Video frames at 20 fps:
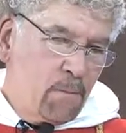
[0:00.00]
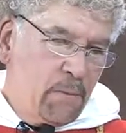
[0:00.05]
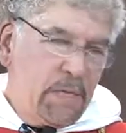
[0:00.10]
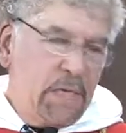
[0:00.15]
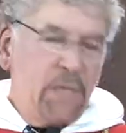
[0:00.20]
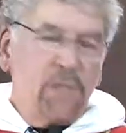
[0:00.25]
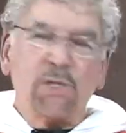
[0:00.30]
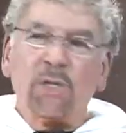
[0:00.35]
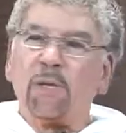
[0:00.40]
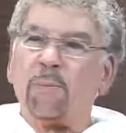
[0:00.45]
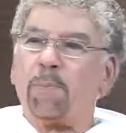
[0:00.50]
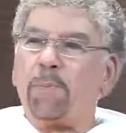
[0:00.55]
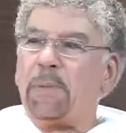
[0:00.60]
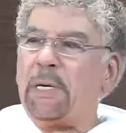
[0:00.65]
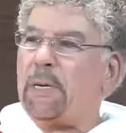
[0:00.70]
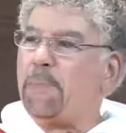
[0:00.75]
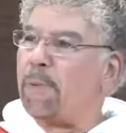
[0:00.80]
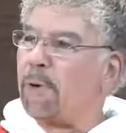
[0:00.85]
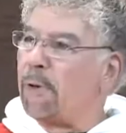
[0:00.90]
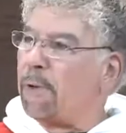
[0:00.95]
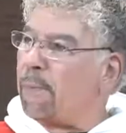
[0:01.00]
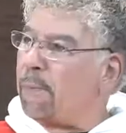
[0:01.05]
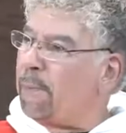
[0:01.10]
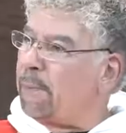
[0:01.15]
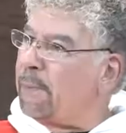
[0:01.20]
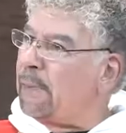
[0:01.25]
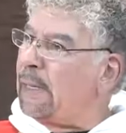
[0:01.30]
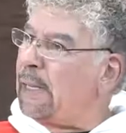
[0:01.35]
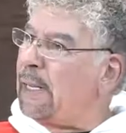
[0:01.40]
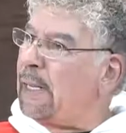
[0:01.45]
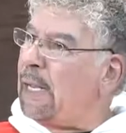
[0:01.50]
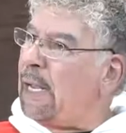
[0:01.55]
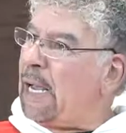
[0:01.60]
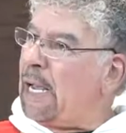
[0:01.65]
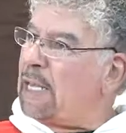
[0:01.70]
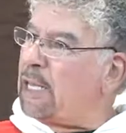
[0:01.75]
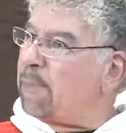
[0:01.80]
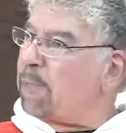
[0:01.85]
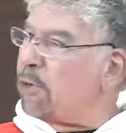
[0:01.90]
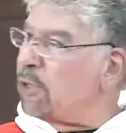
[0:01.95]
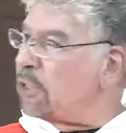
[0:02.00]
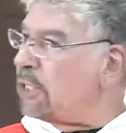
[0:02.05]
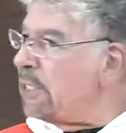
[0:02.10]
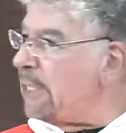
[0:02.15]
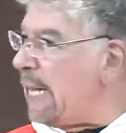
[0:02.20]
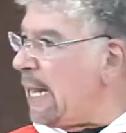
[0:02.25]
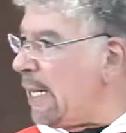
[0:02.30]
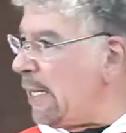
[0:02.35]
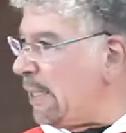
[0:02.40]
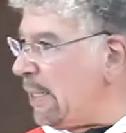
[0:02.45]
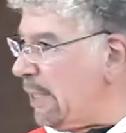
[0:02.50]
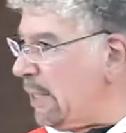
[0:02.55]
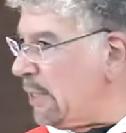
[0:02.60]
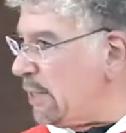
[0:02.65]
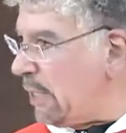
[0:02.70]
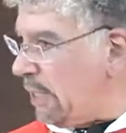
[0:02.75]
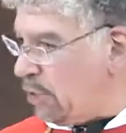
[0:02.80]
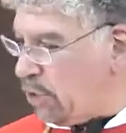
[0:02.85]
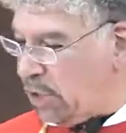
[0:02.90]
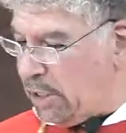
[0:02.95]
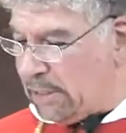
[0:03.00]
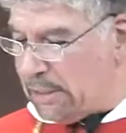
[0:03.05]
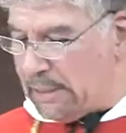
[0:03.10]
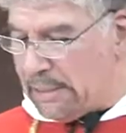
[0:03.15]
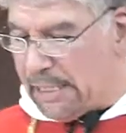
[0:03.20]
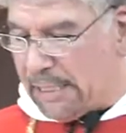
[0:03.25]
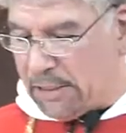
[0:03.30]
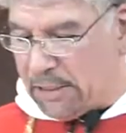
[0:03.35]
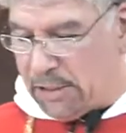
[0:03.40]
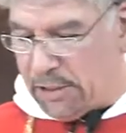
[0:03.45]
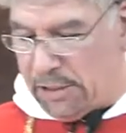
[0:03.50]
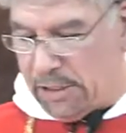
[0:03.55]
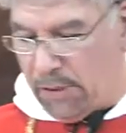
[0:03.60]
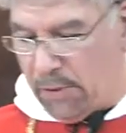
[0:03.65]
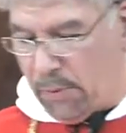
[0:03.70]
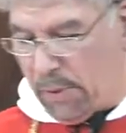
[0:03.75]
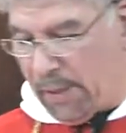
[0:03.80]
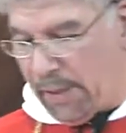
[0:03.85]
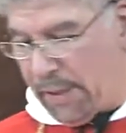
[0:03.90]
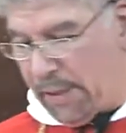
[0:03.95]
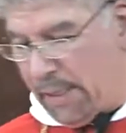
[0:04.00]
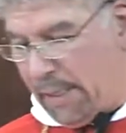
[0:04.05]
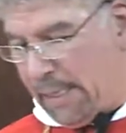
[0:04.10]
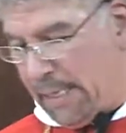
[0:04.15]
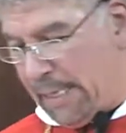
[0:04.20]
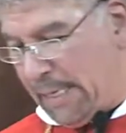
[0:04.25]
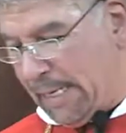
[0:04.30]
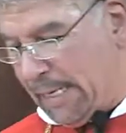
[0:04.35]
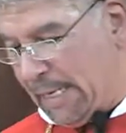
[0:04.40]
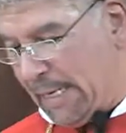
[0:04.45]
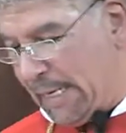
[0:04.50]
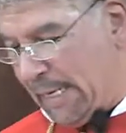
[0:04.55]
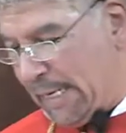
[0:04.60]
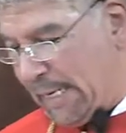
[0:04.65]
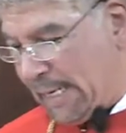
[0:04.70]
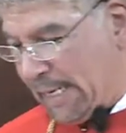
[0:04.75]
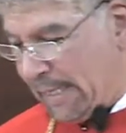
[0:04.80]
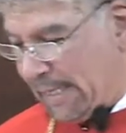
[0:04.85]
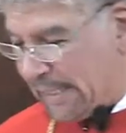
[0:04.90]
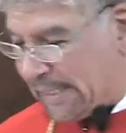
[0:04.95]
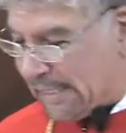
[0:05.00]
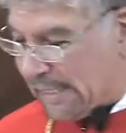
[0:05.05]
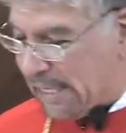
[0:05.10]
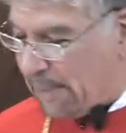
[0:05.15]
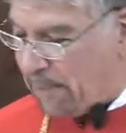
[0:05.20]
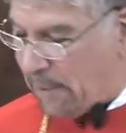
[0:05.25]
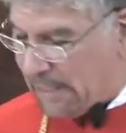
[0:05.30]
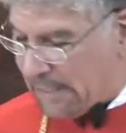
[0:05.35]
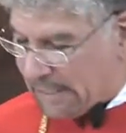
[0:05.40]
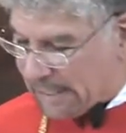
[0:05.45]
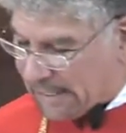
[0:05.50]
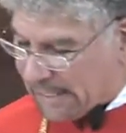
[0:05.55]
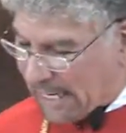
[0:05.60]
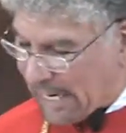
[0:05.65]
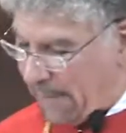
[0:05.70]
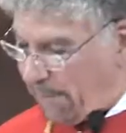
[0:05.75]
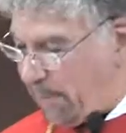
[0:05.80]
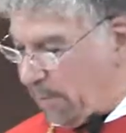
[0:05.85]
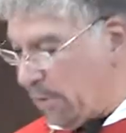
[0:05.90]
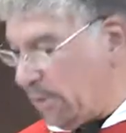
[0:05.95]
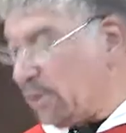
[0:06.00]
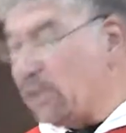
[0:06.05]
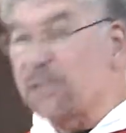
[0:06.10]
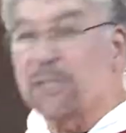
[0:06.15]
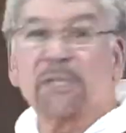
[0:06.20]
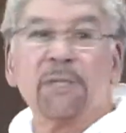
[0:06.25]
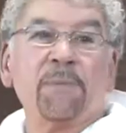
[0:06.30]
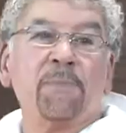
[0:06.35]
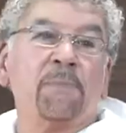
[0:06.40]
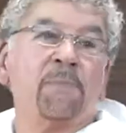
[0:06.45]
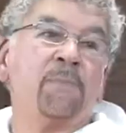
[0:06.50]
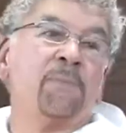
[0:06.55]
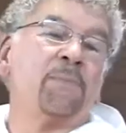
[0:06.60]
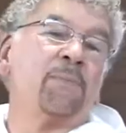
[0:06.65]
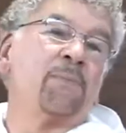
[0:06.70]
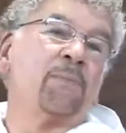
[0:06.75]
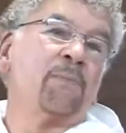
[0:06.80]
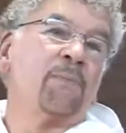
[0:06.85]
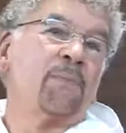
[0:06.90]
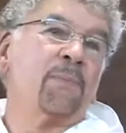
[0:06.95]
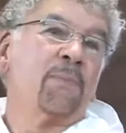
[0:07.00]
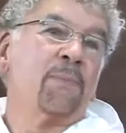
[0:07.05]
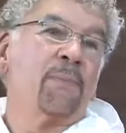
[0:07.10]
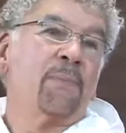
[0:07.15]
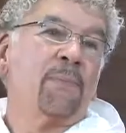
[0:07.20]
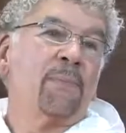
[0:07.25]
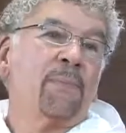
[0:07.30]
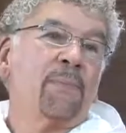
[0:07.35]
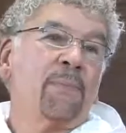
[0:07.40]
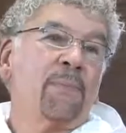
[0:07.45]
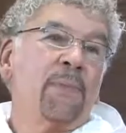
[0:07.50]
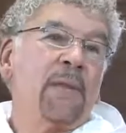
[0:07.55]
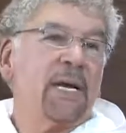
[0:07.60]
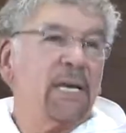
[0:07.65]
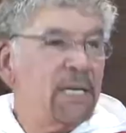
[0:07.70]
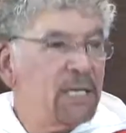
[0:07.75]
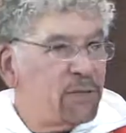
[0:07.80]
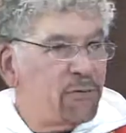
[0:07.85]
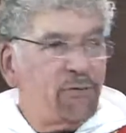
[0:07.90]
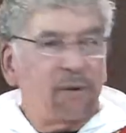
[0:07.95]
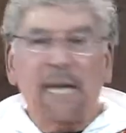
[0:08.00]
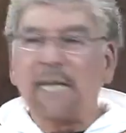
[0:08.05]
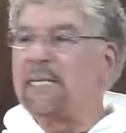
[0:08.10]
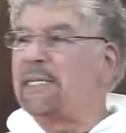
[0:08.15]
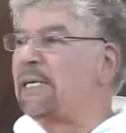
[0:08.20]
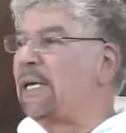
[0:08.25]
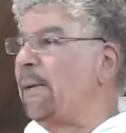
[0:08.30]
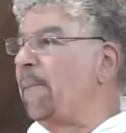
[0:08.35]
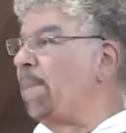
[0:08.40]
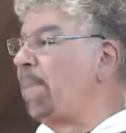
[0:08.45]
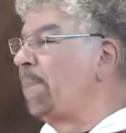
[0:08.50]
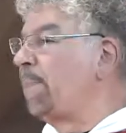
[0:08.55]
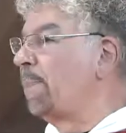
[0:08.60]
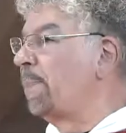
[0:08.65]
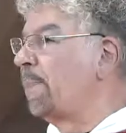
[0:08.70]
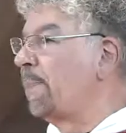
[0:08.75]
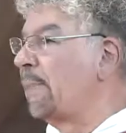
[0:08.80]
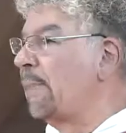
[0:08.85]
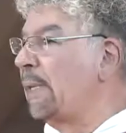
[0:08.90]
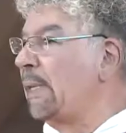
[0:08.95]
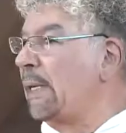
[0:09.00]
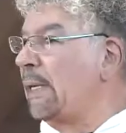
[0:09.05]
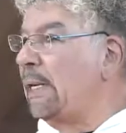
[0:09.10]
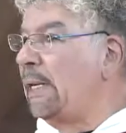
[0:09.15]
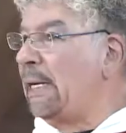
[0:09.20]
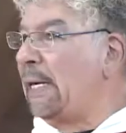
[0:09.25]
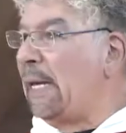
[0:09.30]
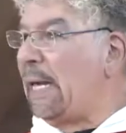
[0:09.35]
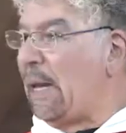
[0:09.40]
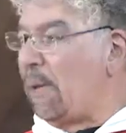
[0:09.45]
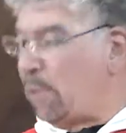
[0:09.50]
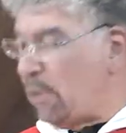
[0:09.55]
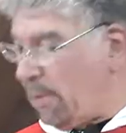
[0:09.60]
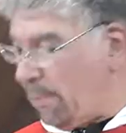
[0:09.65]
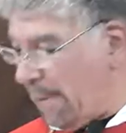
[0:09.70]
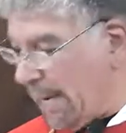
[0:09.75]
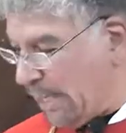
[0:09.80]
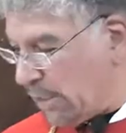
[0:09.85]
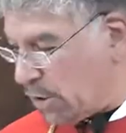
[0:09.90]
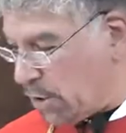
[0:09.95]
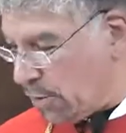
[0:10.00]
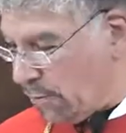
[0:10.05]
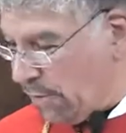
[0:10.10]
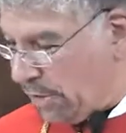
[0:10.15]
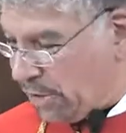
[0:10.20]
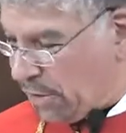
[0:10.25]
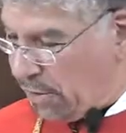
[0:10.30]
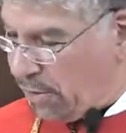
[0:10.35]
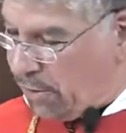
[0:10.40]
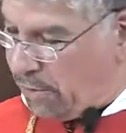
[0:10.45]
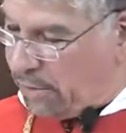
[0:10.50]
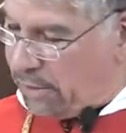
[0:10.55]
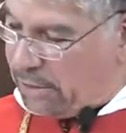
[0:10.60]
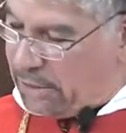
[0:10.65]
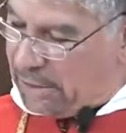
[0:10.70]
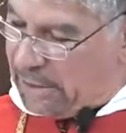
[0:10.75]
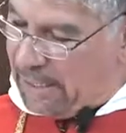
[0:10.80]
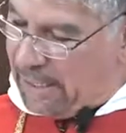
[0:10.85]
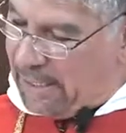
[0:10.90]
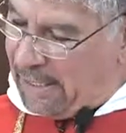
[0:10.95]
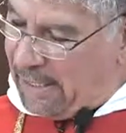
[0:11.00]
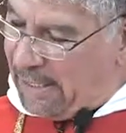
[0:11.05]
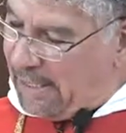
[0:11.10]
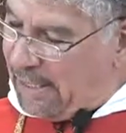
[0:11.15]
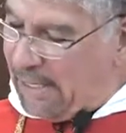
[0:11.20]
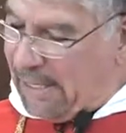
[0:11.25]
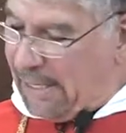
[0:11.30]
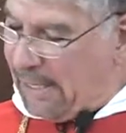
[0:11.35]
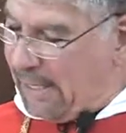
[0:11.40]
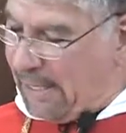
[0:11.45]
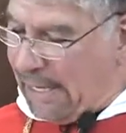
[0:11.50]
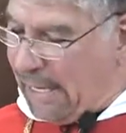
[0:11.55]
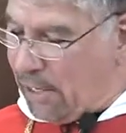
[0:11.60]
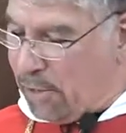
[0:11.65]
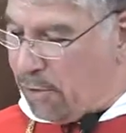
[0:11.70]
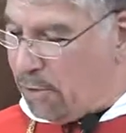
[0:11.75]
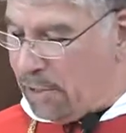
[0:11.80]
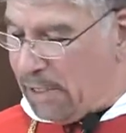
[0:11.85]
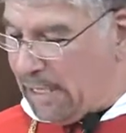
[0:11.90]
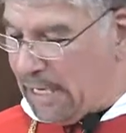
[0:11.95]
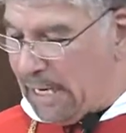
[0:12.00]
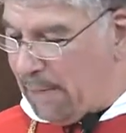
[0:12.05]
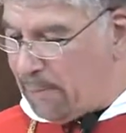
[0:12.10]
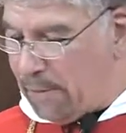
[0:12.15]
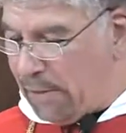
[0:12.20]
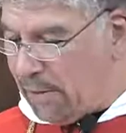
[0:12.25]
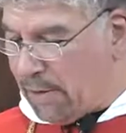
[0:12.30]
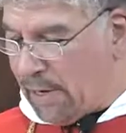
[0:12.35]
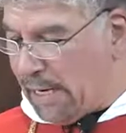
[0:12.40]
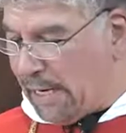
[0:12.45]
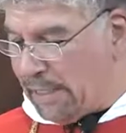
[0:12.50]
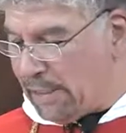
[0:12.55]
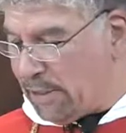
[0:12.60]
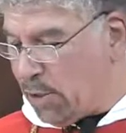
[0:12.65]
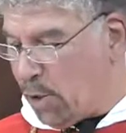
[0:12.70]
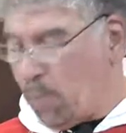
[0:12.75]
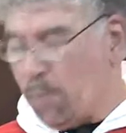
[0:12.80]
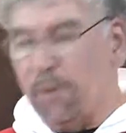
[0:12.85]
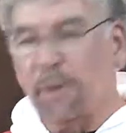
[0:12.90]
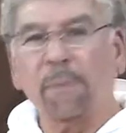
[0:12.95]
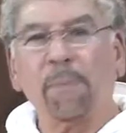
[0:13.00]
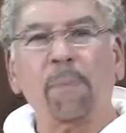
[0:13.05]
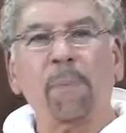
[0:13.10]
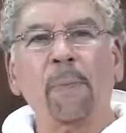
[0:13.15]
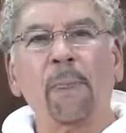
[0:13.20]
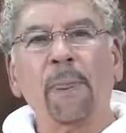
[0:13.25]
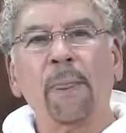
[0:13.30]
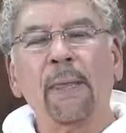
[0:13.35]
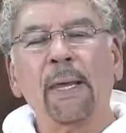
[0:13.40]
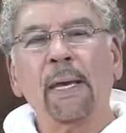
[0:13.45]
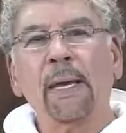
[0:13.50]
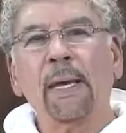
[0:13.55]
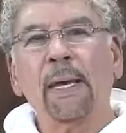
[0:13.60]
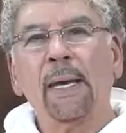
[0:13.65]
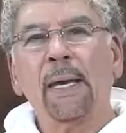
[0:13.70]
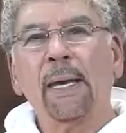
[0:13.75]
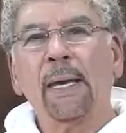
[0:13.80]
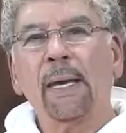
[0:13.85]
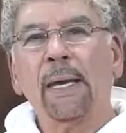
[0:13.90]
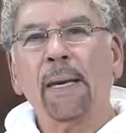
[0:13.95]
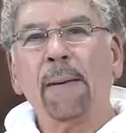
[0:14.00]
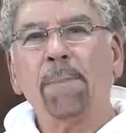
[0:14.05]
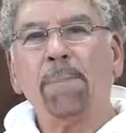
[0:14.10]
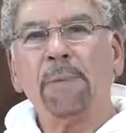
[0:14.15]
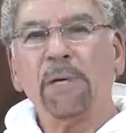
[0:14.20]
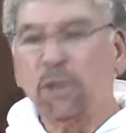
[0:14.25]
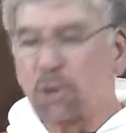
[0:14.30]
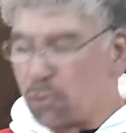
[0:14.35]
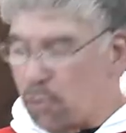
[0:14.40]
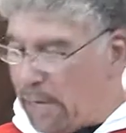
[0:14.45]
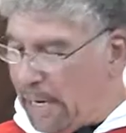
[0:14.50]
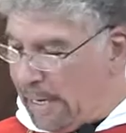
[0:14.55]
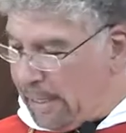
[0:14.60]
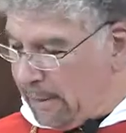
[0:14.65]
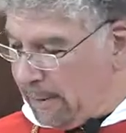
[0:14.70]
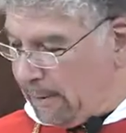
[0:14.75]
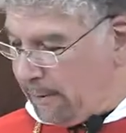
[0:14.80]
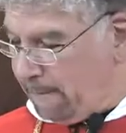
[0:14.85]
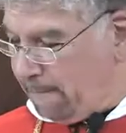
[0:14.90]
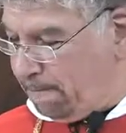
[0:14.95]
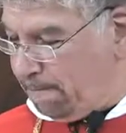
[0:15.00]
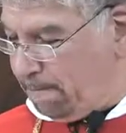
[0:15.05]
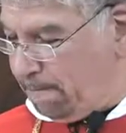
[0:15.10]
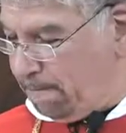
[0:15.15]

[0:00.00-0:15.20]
These are the people and the personalities that Jesus had to deal with. The sleeping disciples, they're going to defend him. And when the master returns, they couldn't keep their eyes open. Betrayal,